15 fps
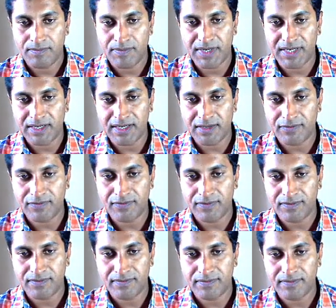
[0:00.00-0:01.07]
printf
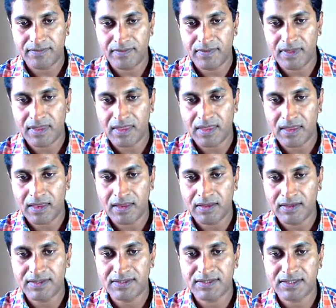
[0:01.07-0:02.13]

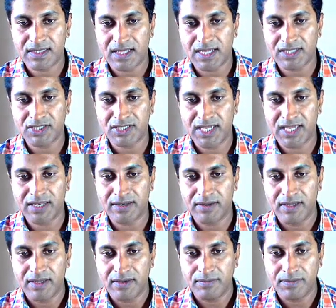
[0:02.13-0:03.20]
/n
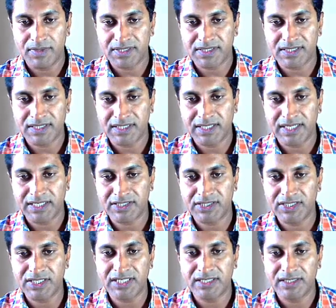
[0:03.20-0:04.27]

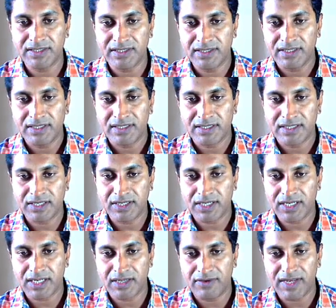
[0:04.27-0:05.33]
%d, then you
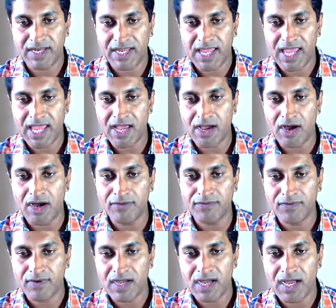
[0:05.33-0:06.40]
can give her A
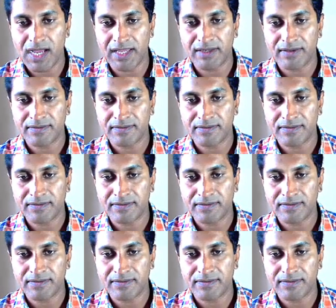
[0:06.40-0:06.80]
of I.